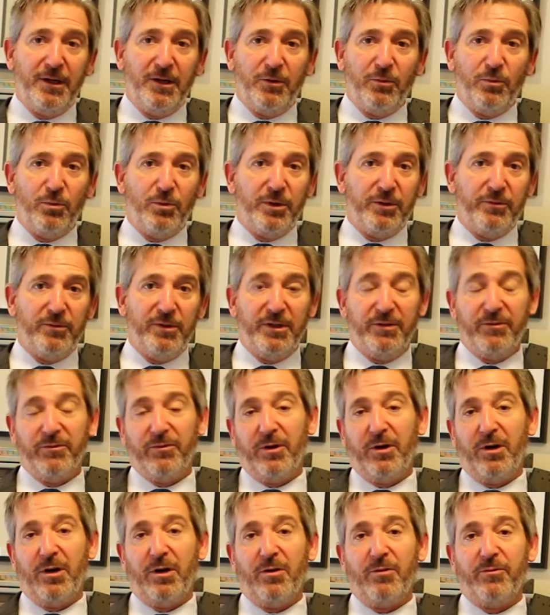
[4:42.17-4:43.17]
would
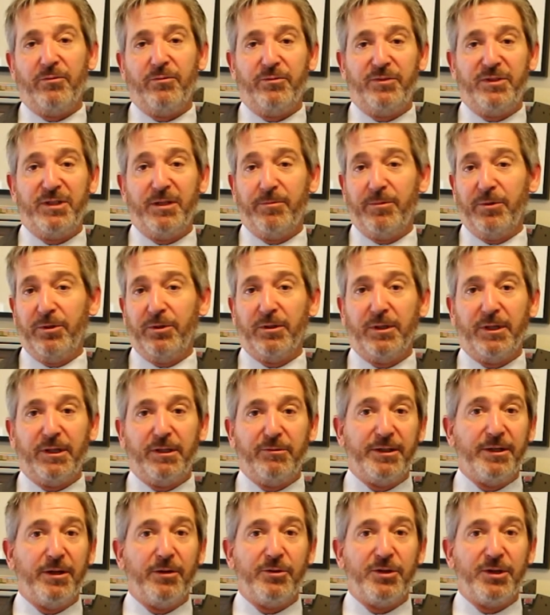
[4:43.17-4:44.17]
involve typically
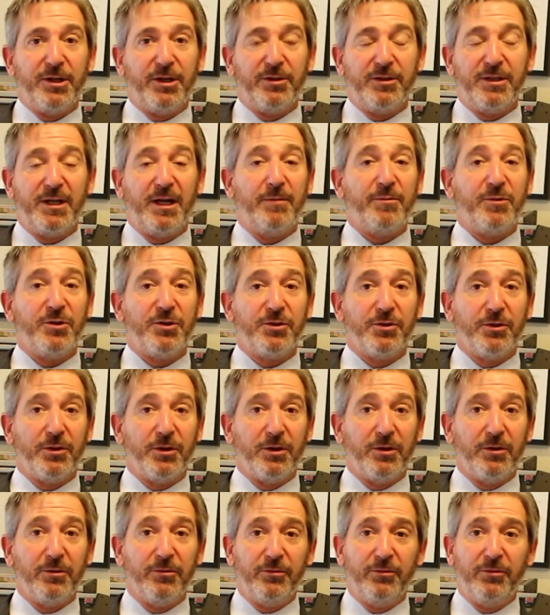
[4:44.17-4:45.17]
no jail time to
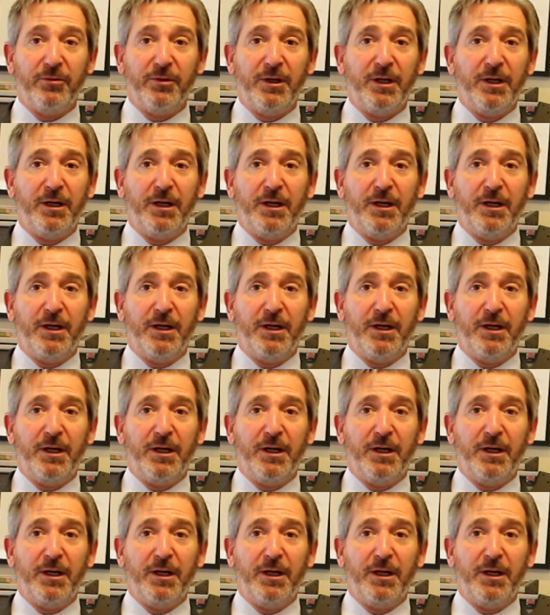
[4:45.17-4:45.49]
serve,